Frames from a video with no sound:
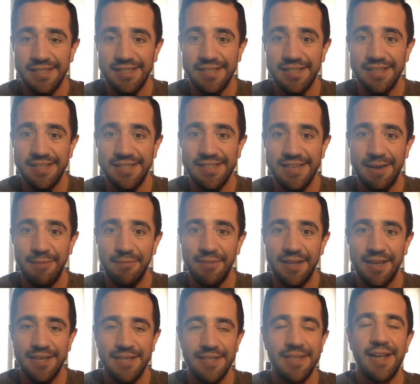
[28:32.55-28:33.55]
The same
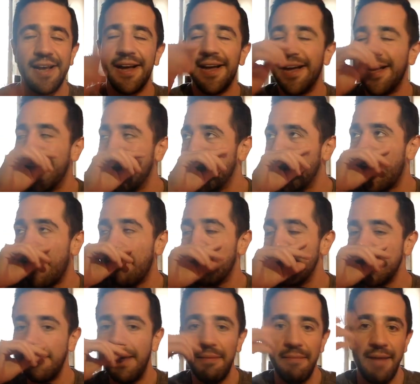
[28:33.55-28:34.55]
thing happened
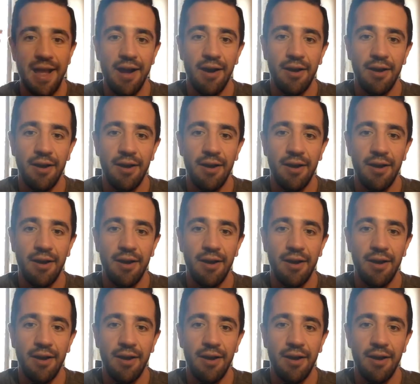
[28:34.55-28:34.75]
to me, mate.